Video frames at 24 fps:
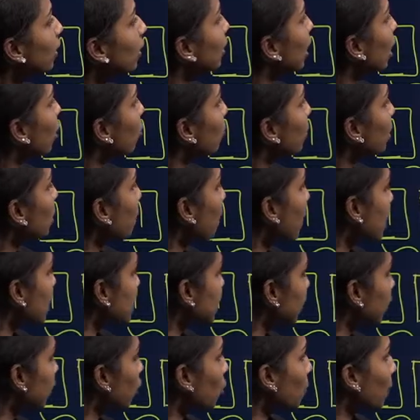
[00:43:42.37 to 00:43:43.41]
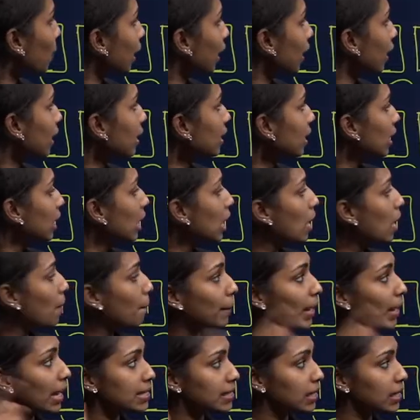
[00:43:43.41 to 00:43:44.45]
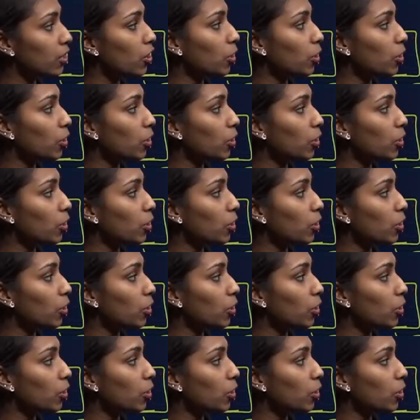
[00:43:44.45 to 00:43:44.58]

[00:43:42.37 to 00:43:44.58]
There will be the pz orbital, right? Pz